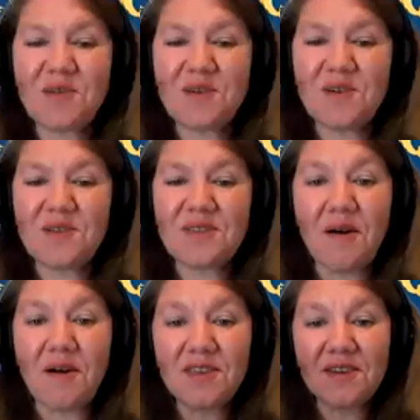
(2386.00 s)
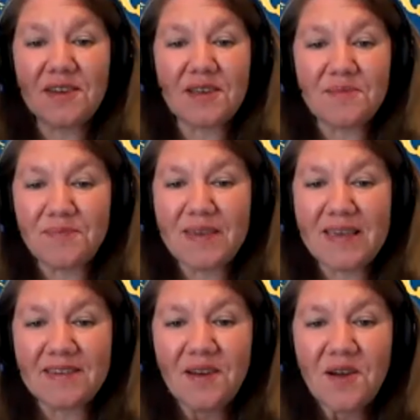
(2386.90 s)
ah. cool. Now, are you going to
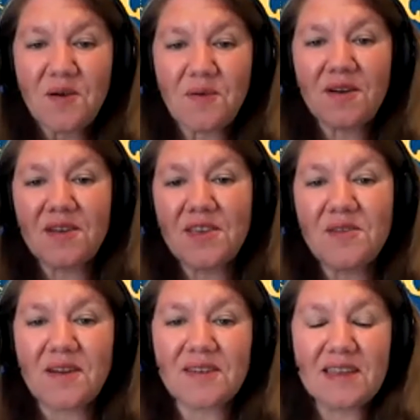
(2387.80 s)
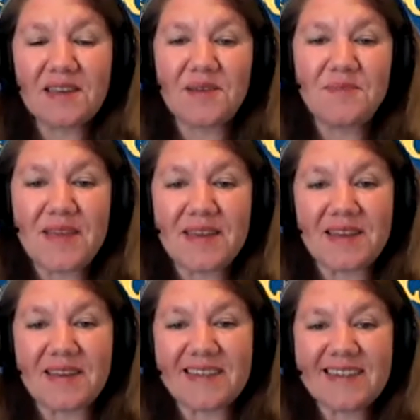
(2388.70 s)
compete? Where are you on, in
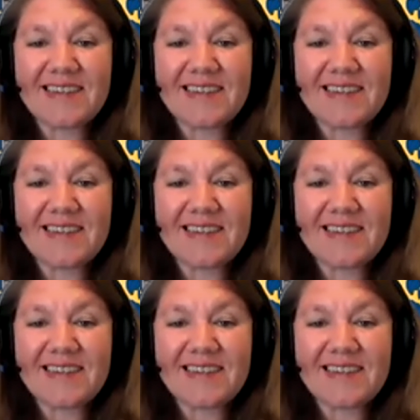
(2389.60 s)
competing?